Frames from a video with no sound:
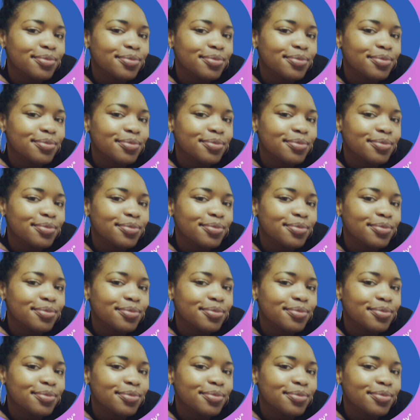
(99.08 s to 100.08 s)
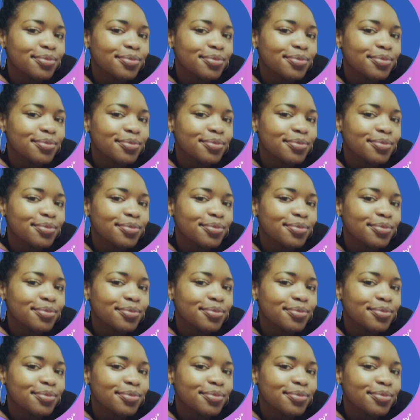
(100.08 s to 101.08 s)

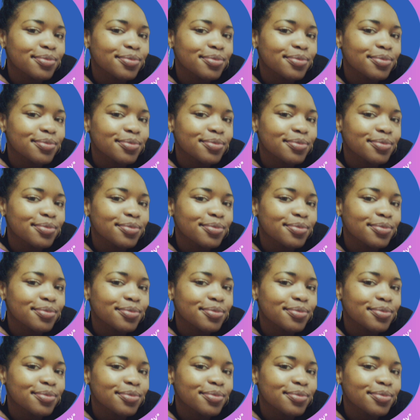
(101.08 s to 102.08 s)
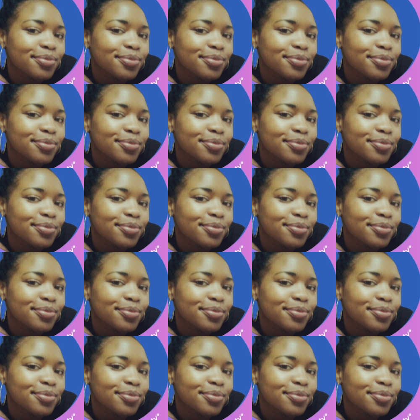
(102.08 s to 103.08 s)

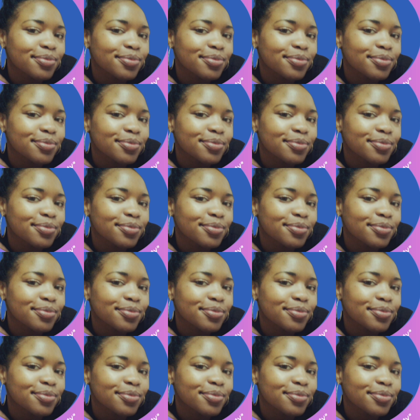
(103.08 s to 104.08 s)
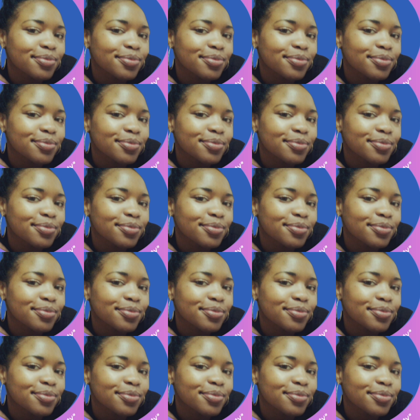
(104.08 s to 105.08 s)

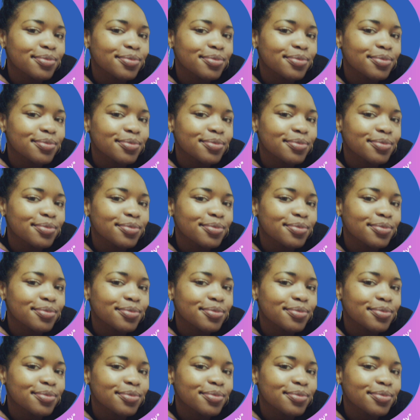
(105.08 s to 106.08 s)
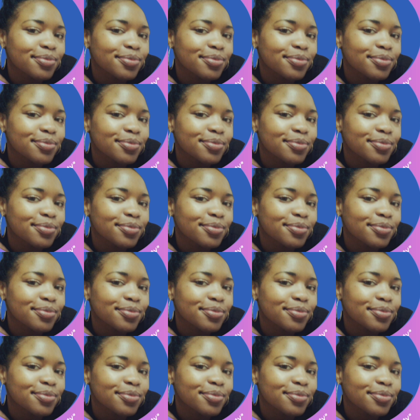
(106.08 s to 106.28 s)
[no speech]